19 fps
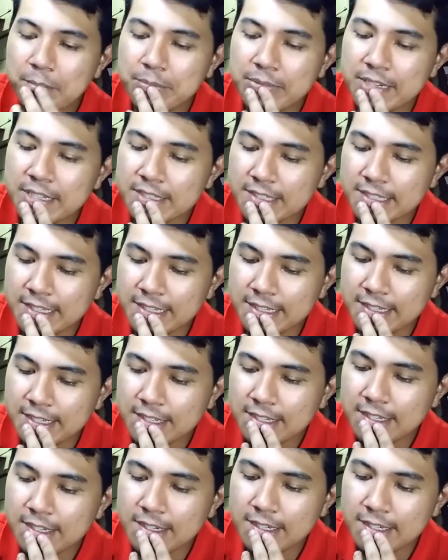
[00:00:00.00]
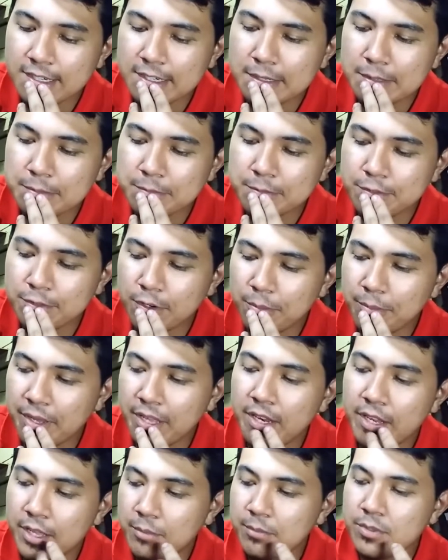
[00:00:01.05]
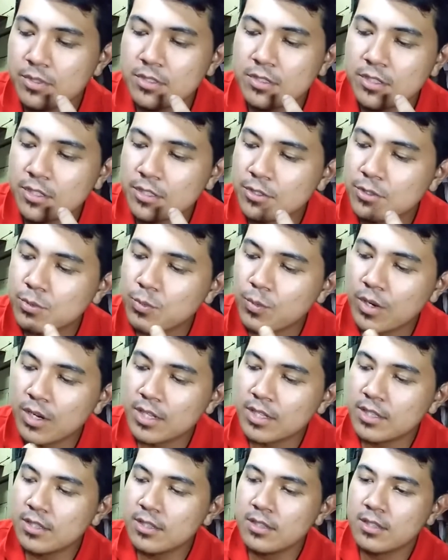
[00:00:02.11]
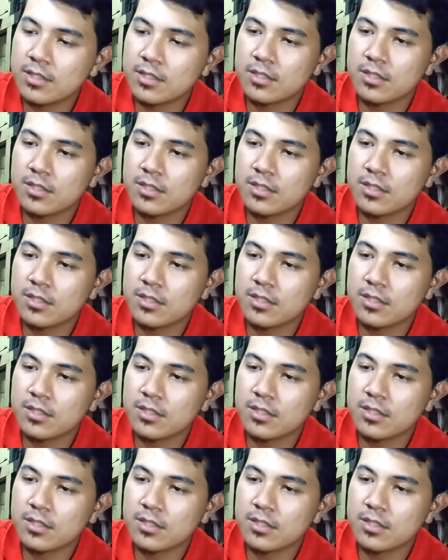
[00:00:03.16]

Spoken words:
But yeah, for my nymphs, this one